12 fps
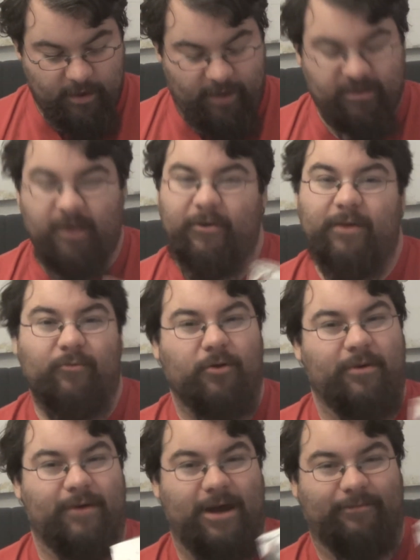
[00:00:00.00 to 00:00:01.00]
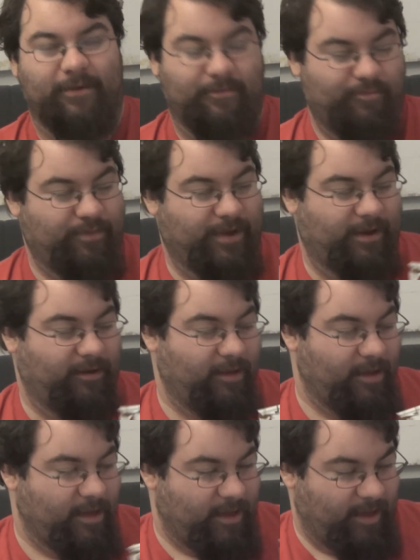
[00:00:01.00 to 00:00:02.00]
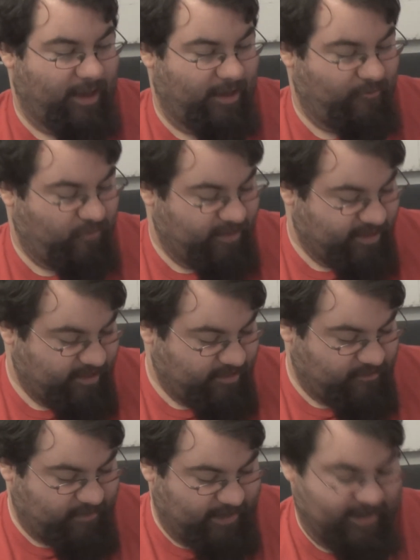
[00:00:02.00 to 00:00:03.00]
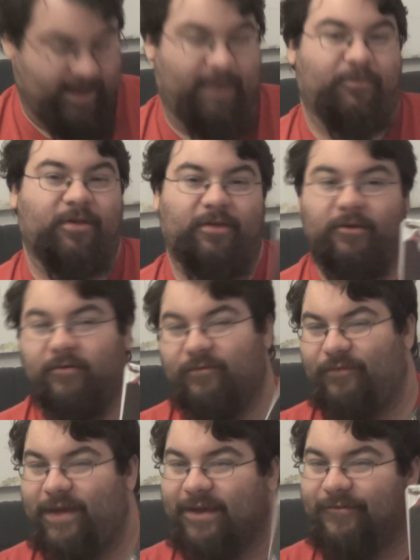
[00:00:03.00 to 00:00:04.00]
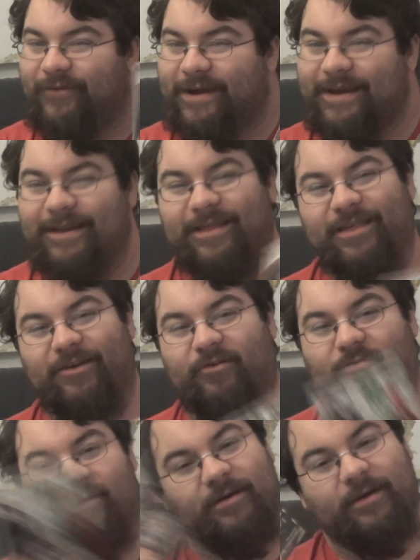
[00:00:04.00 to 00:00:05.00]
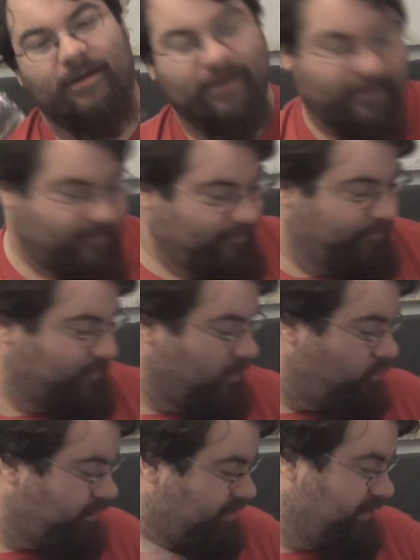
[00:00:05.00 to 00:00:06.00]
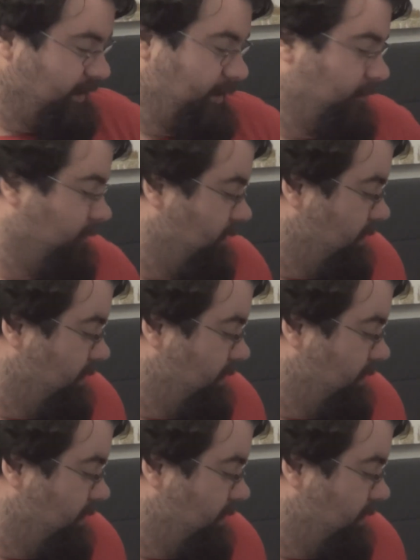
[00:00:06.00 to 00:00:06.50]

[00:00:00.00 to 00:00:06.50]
I'll talk about it more in my wrap-up, but... it wasn't my absolute favorite, so we'll see